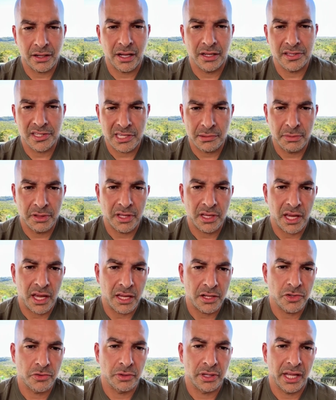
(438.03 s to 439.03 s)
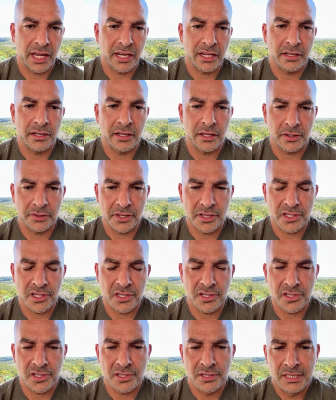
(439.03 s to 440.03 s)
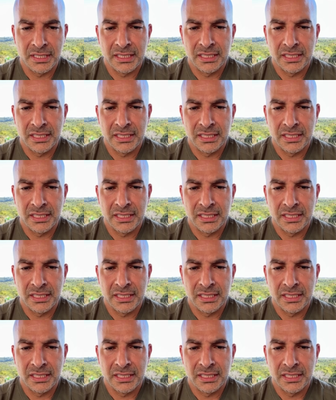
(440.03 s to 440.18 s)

on some of the age-related illnesses.